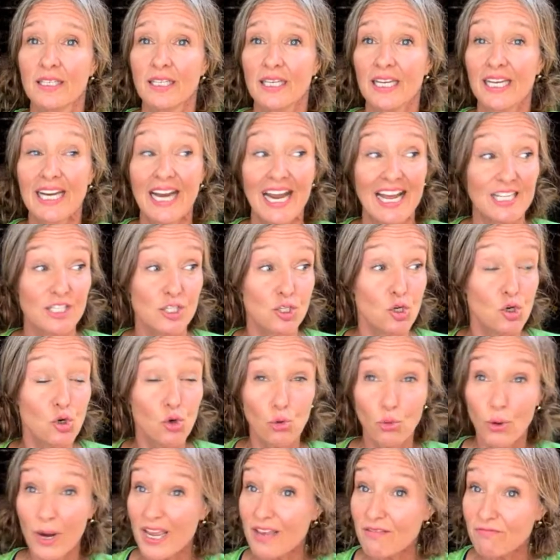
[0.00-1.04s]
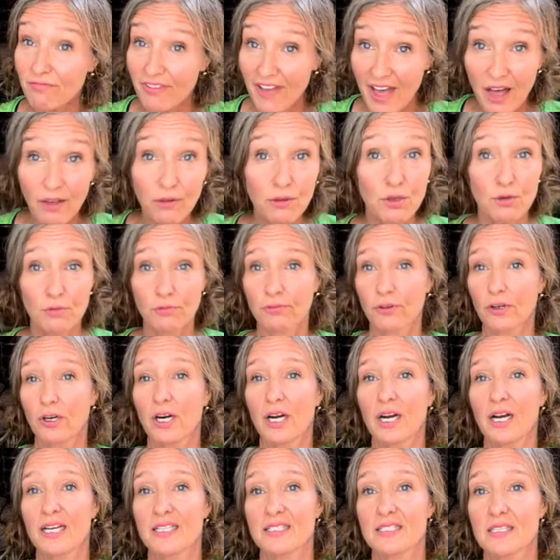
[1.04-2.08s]
It has great value for
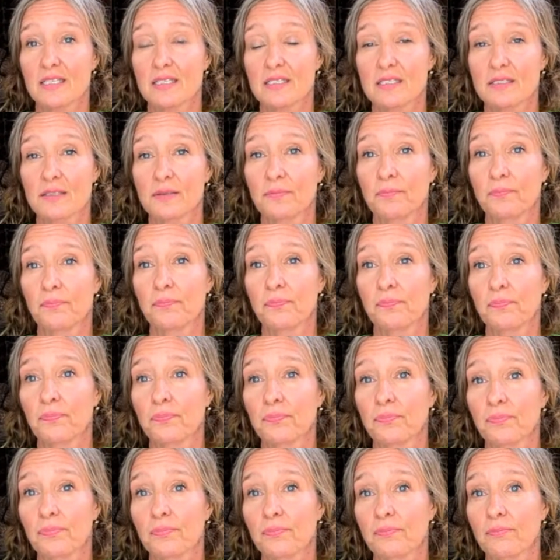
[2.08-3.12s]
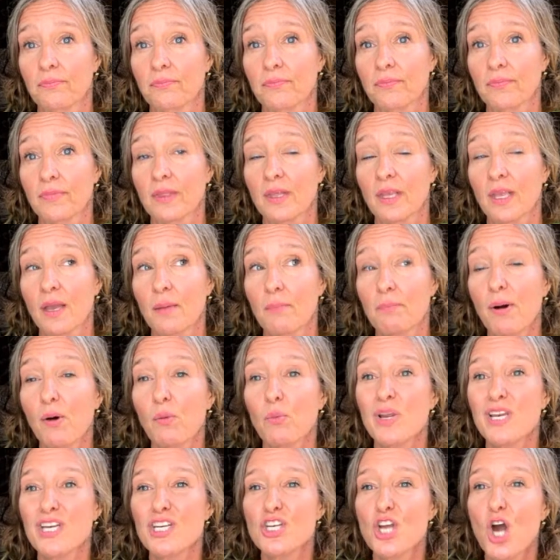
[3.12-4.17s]
us, but
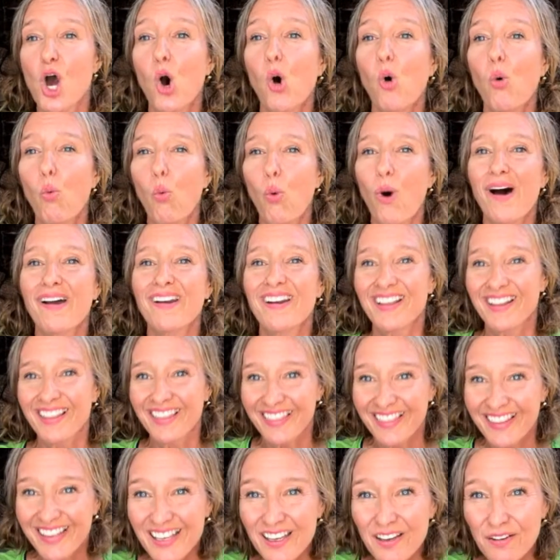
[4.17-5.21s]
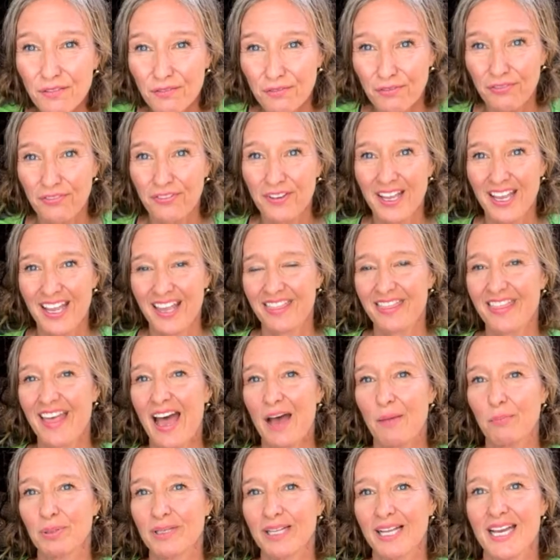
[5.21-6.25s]
we don't want to live in
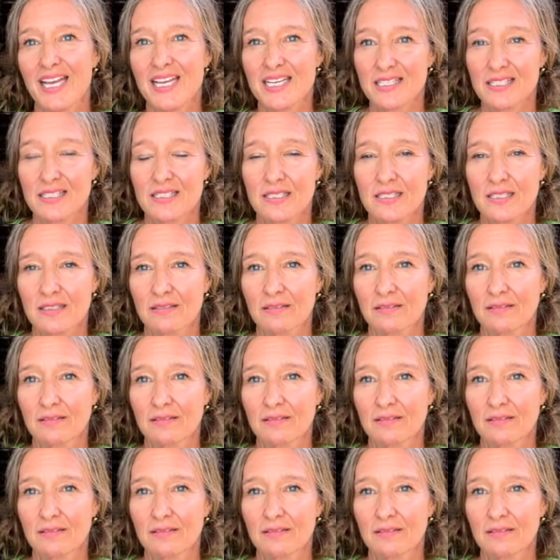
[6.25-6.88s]
that place.